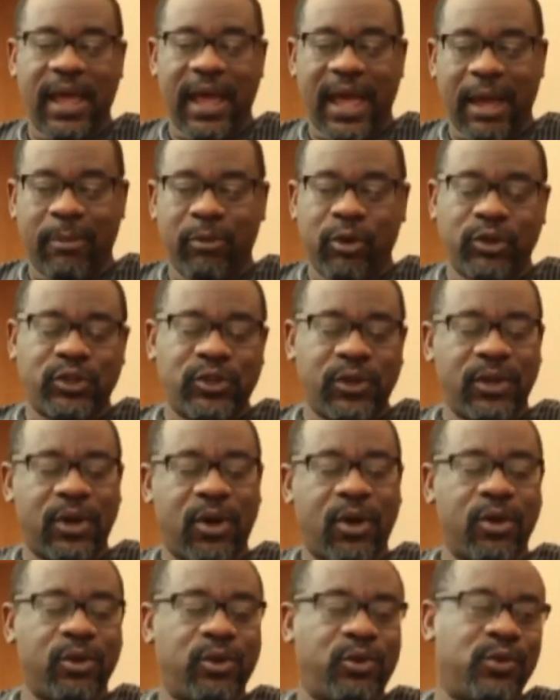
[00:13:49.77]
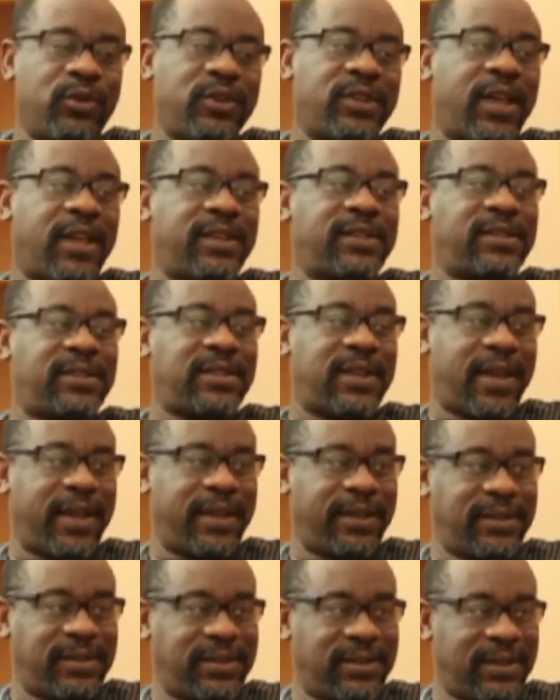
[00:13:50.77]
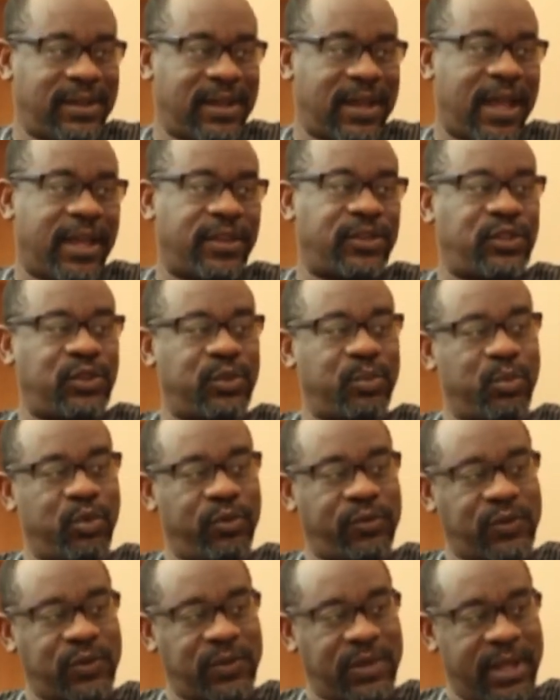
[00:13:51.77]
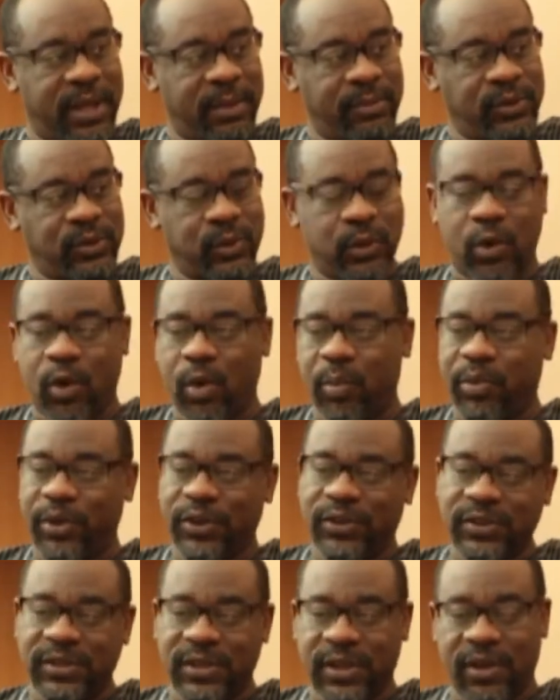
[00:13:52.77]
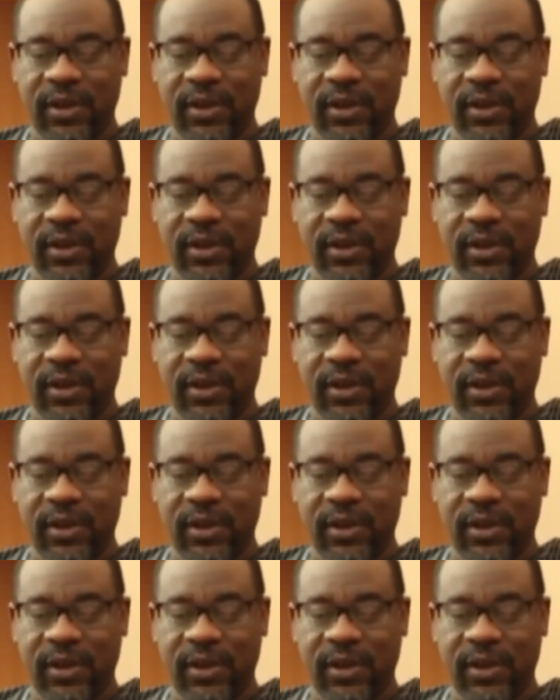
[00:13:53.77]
I'm not sure the controls are as tight as you move to them. So corporations are